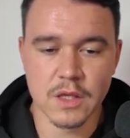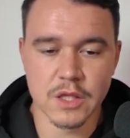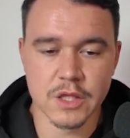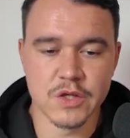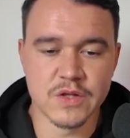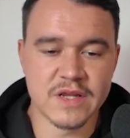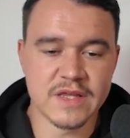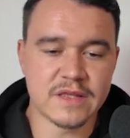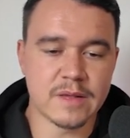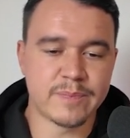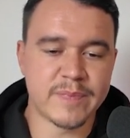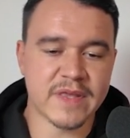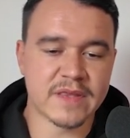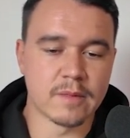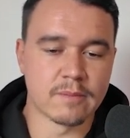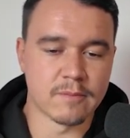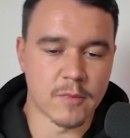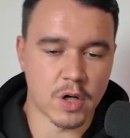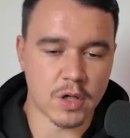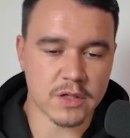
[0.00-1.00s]
You need to pick
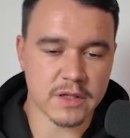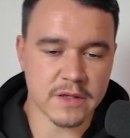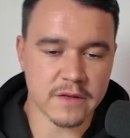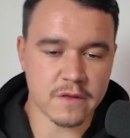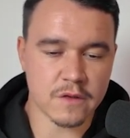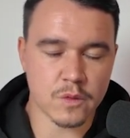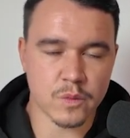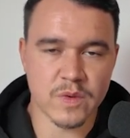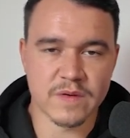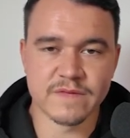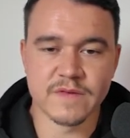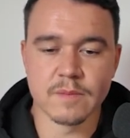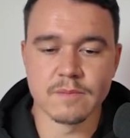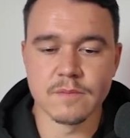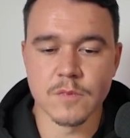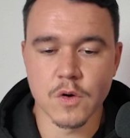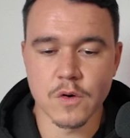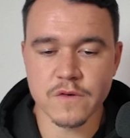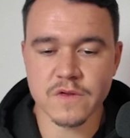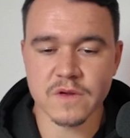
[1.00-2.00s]
the markets with the
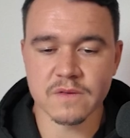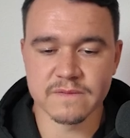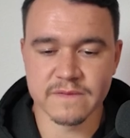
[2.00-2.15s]
most